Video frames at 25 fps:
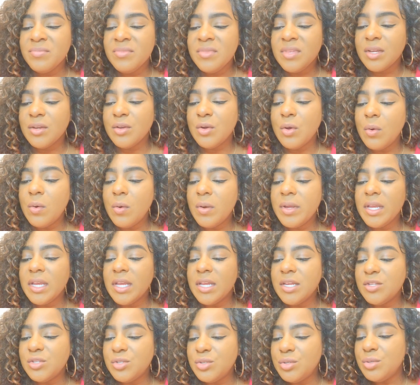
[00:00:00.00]
going
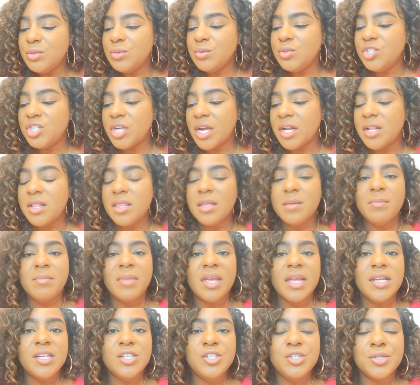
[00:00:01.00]
into Jonathan
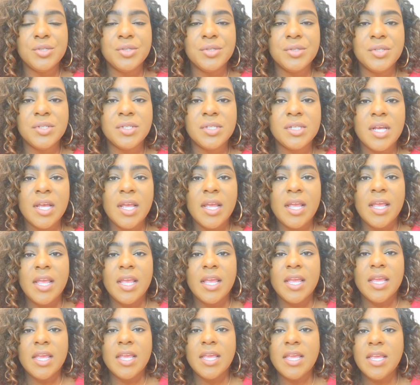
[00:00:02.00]
Majors,
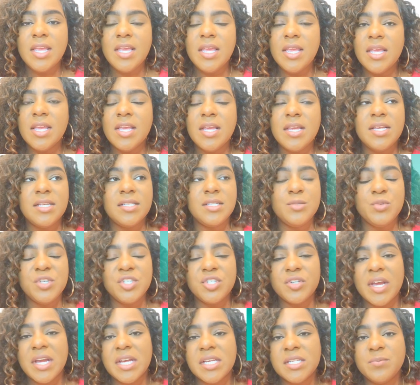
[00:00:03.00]
he is, which
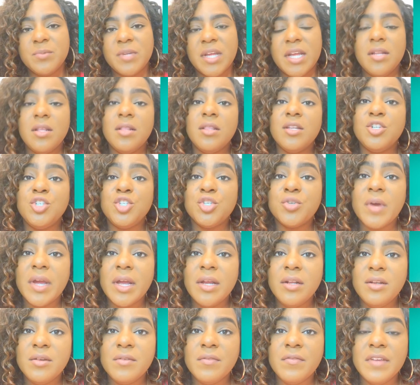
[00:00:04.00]
I explained in the
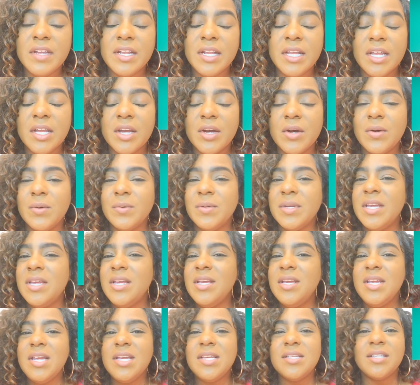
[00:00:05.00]
trailer video,
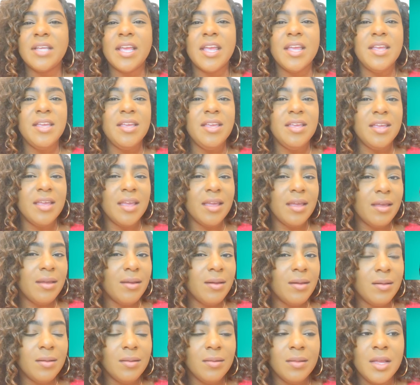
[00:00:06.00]
he is a
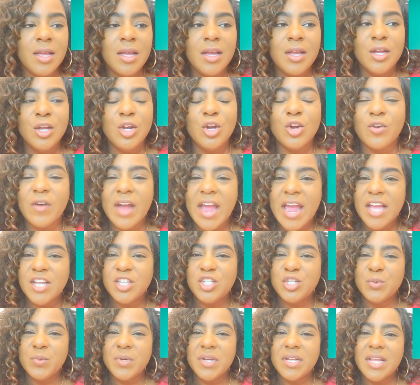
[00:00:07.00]
Yale
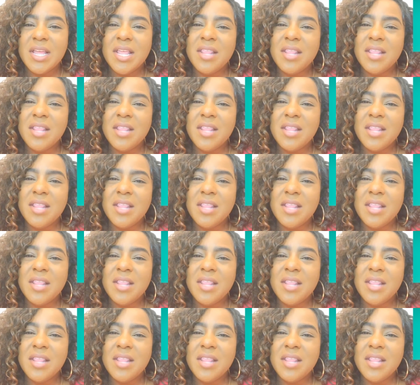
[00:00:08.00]
graduate in